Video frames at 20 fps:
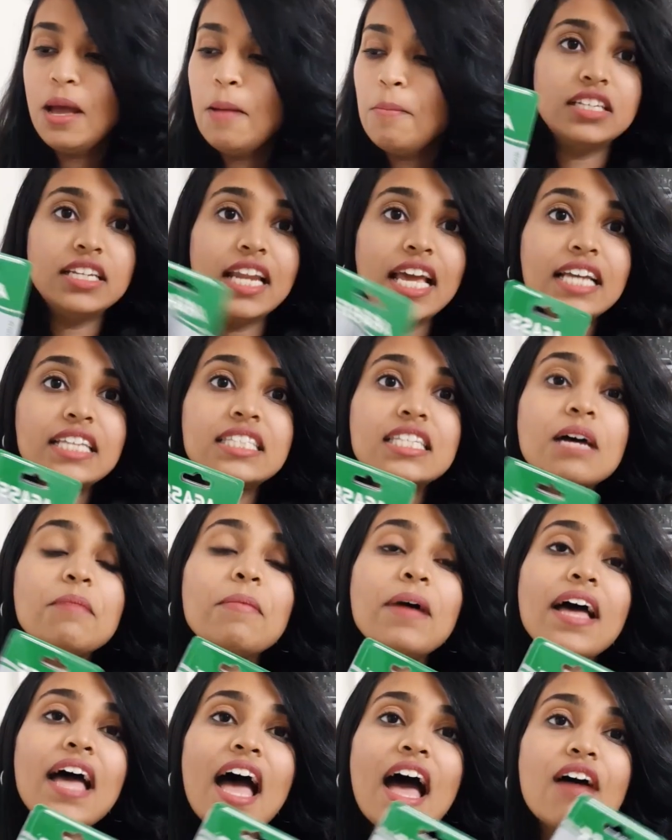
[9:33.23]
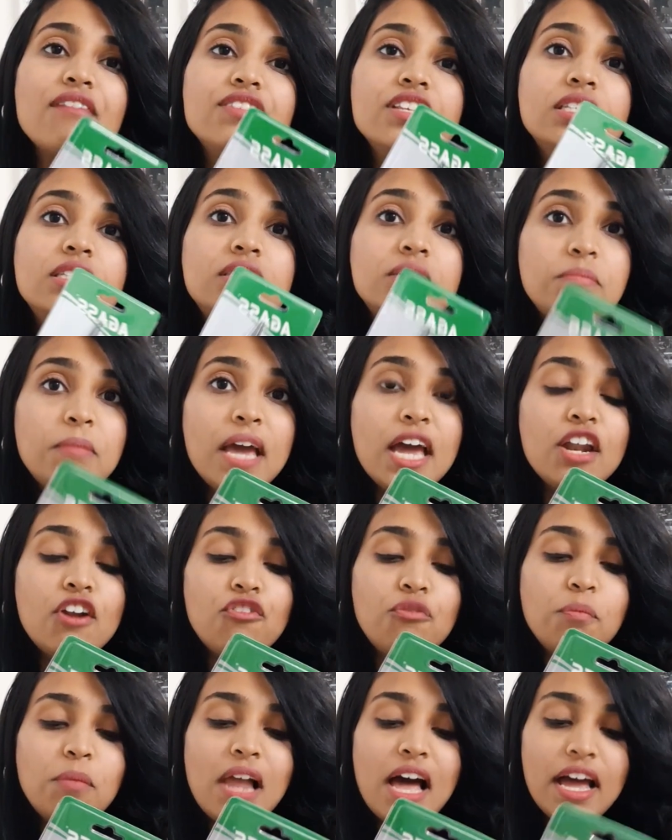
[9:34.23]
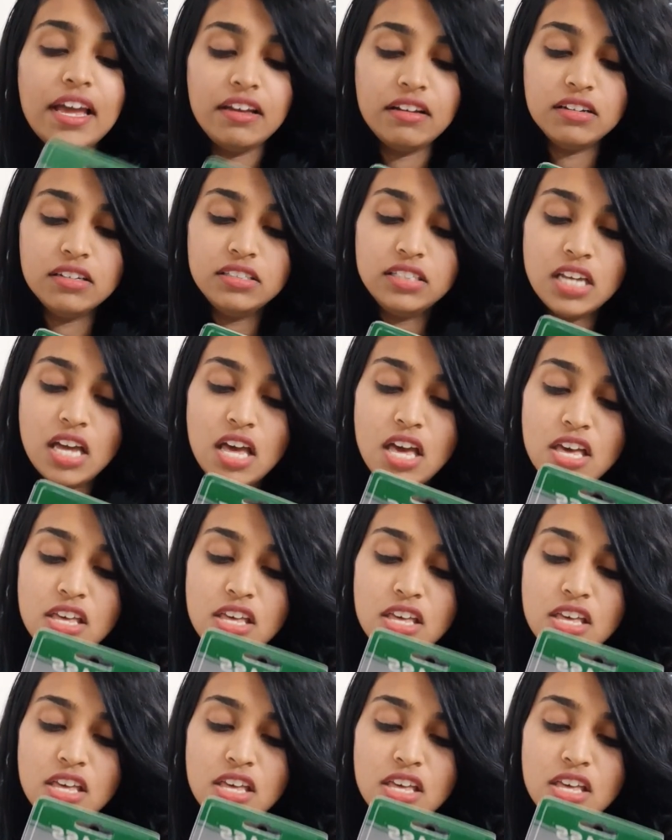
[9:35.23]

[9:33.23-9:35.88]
The next up I have this pair of pliers.